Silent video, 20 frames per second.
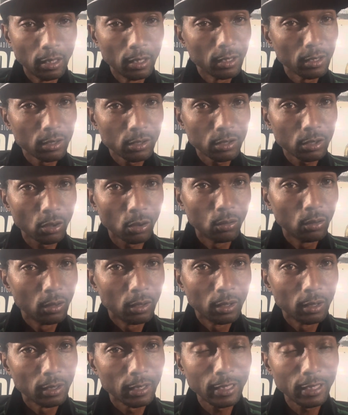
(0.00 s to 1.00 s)
So
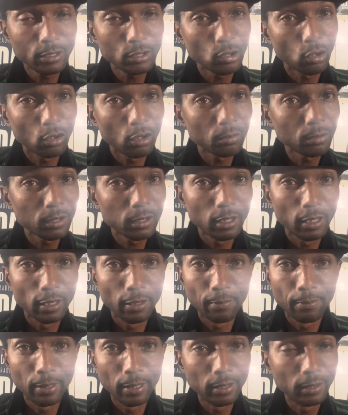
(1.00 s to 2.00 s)
that's all I'm
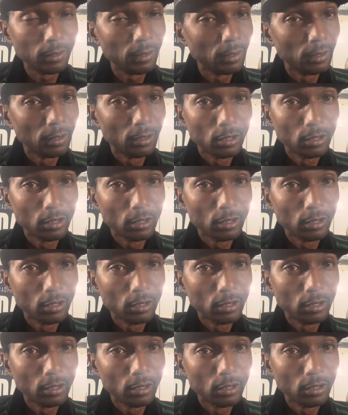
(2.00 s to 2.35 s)
saying, man.